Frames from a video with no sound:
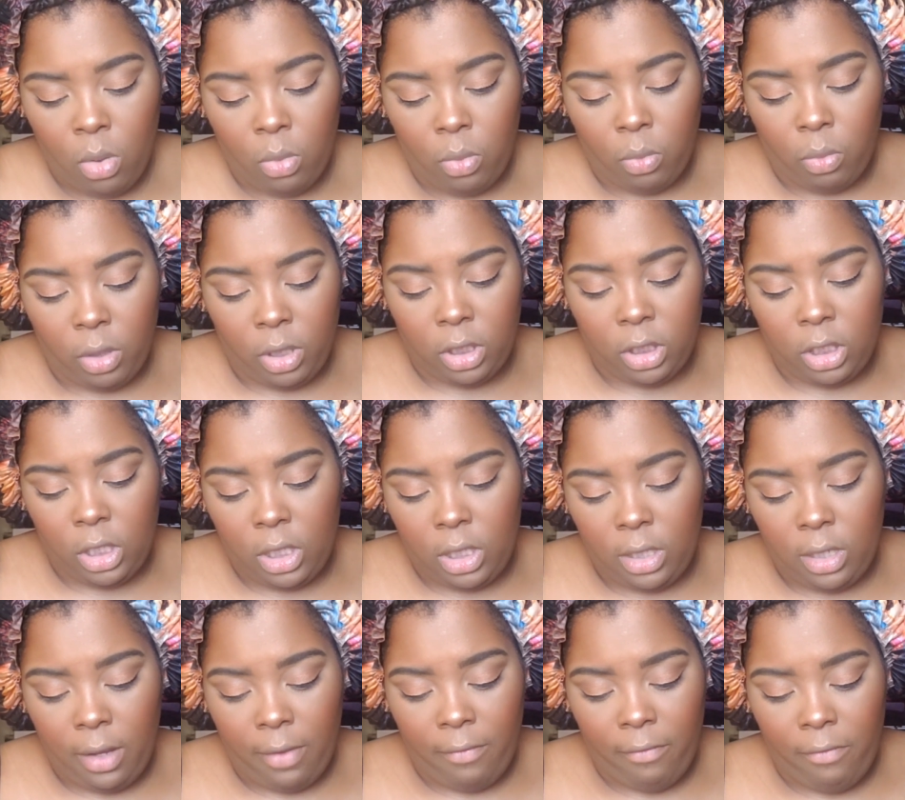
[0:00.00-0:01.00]

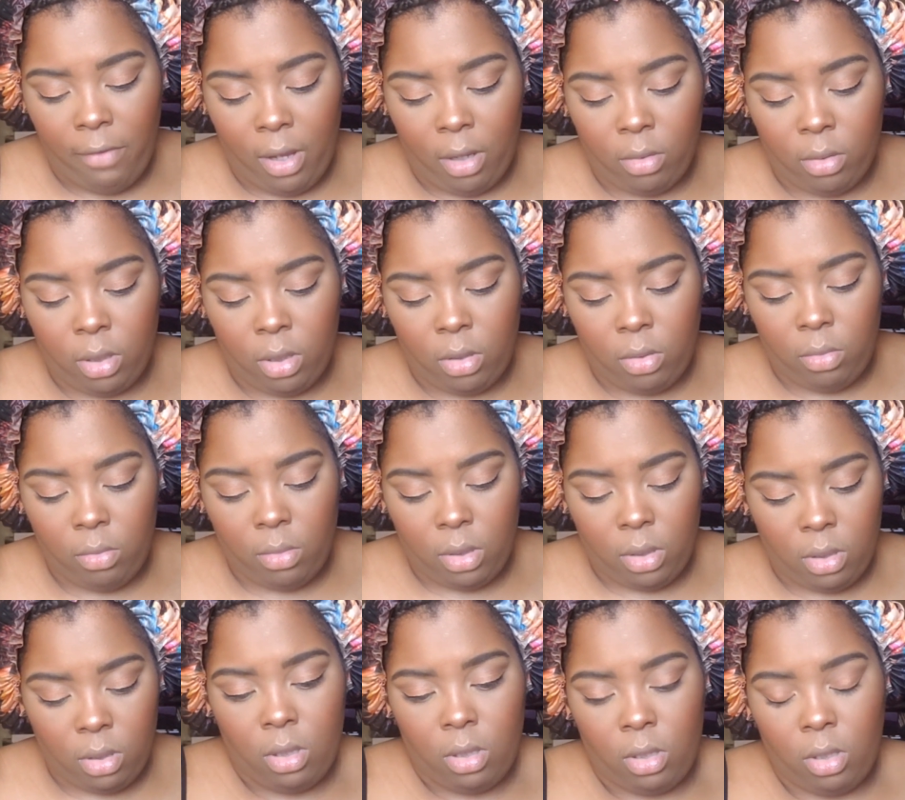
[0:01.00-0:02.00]
Russian Volume.
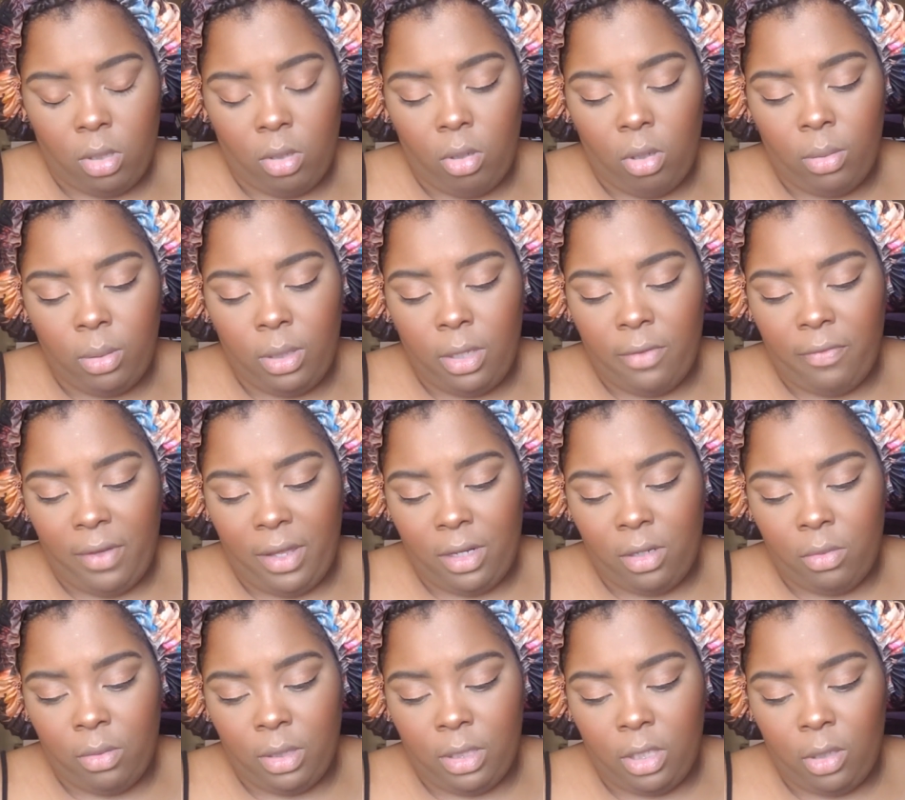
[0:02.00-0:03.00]
So normally if I
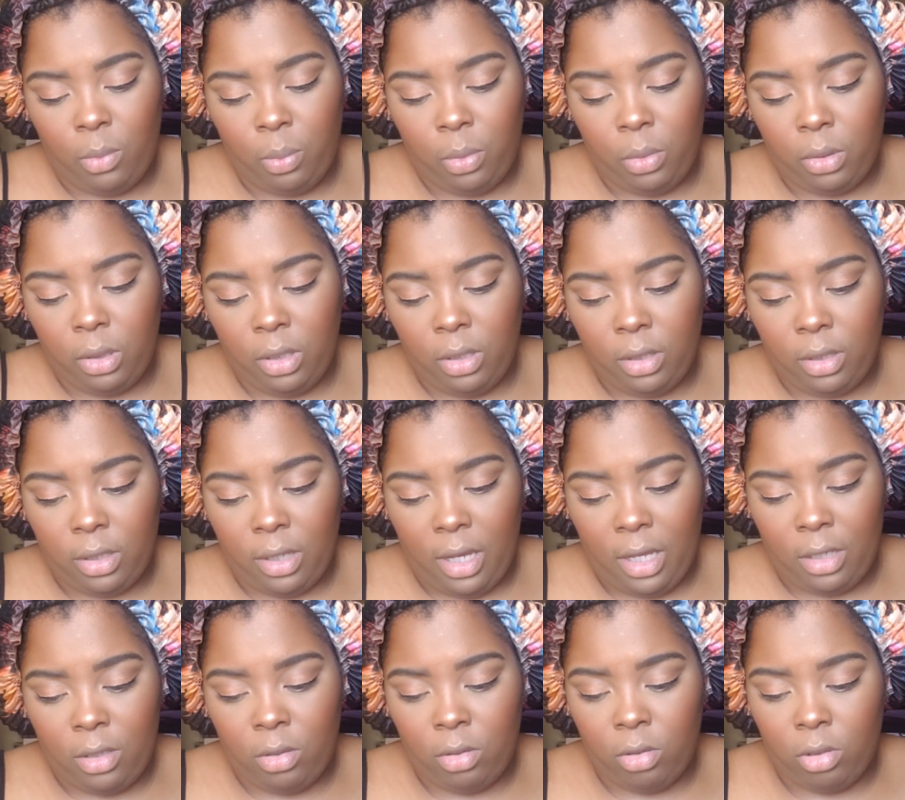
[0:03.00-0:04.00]
do a simple look,
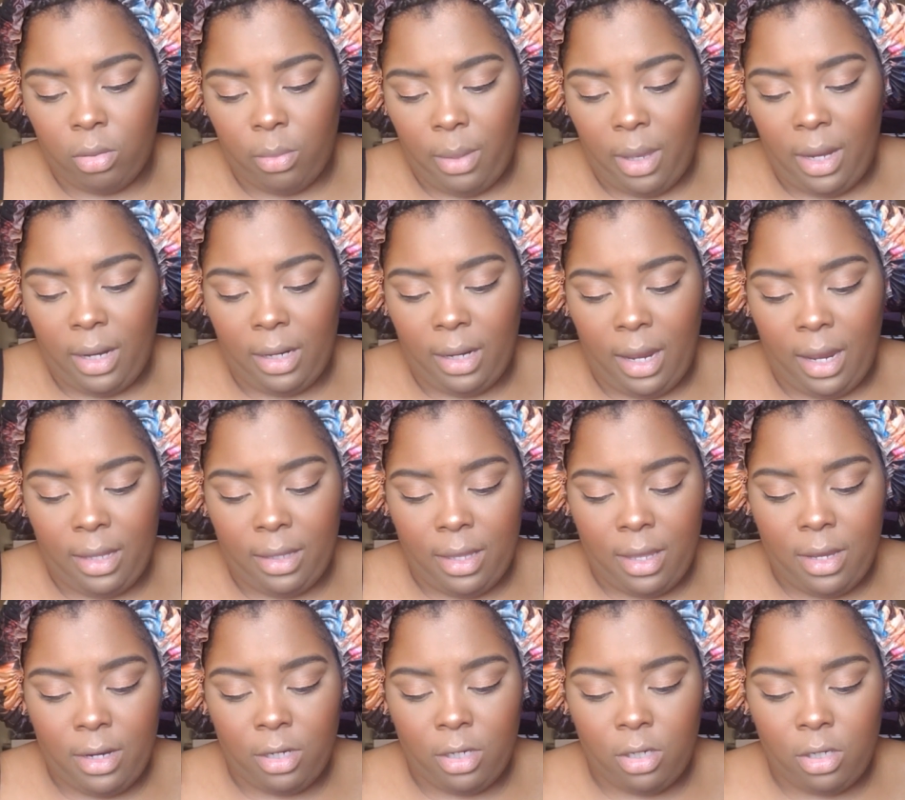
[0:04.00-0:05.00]
I do dramatic
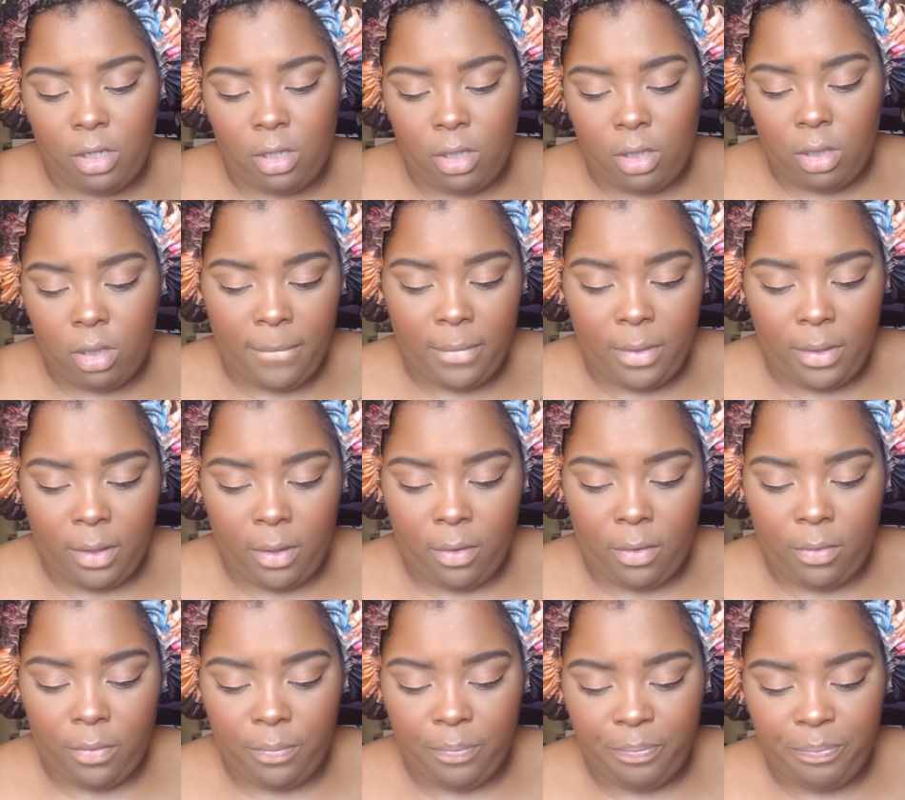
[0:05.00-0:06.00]
eyelashes.
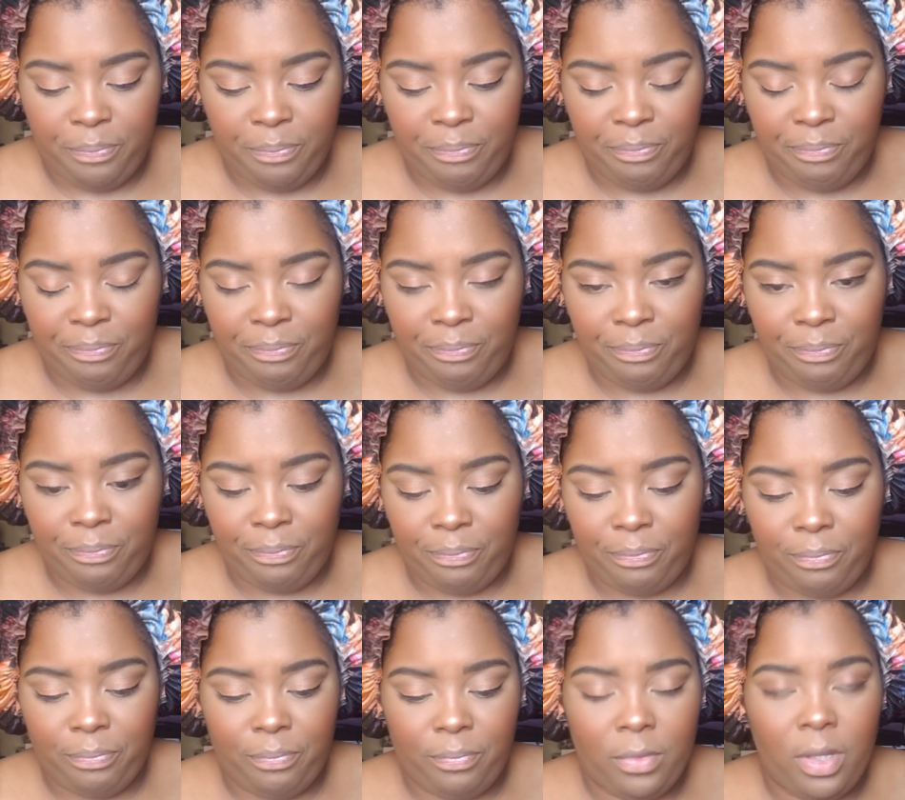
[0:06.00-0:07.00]
So
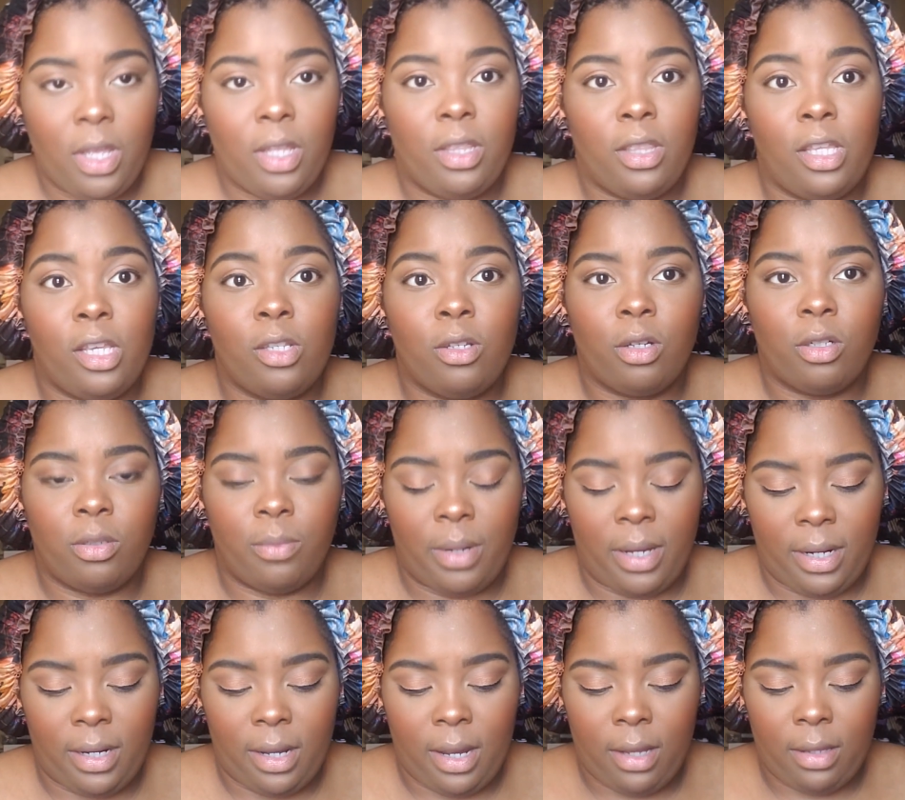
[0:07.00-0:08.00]
these are
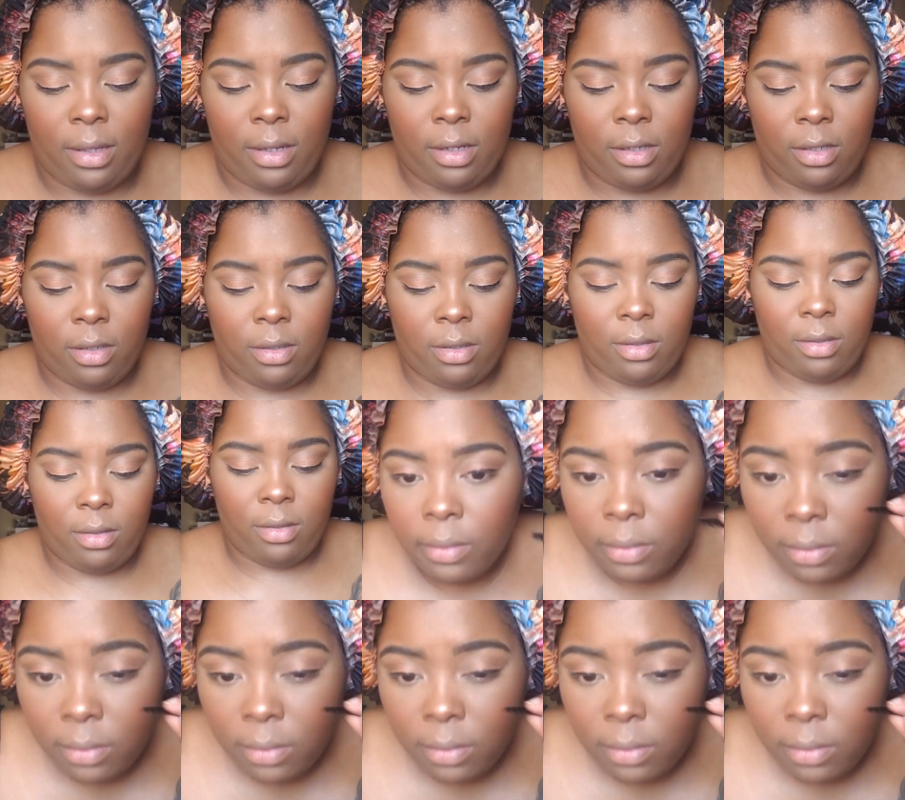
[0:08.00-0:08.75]
dramatic eyelashes.